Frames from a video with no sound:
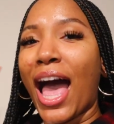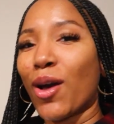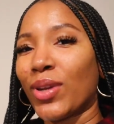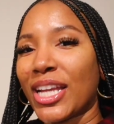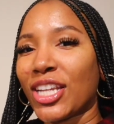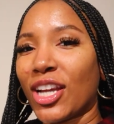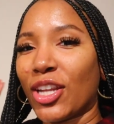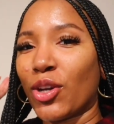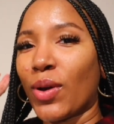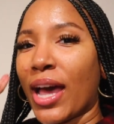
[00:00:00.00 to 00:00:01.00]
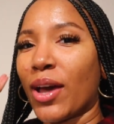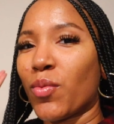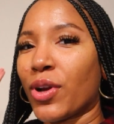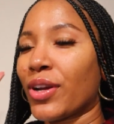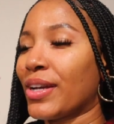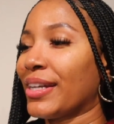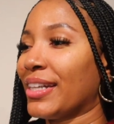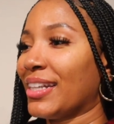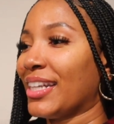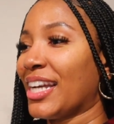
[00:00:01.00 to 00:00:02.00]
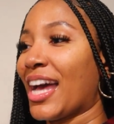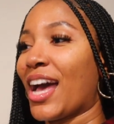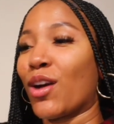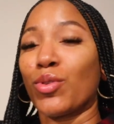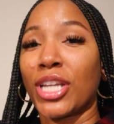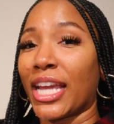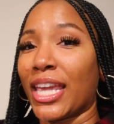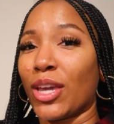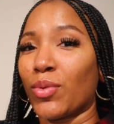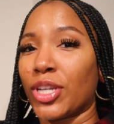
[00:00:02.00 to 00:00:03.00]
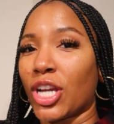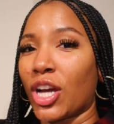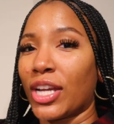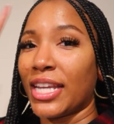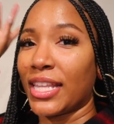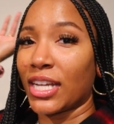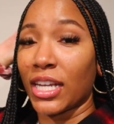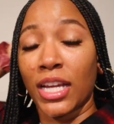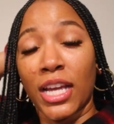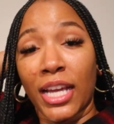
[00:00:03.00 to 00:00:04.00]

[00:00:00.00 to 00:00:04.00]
I will let y'all know how I work. I will check in with y'all either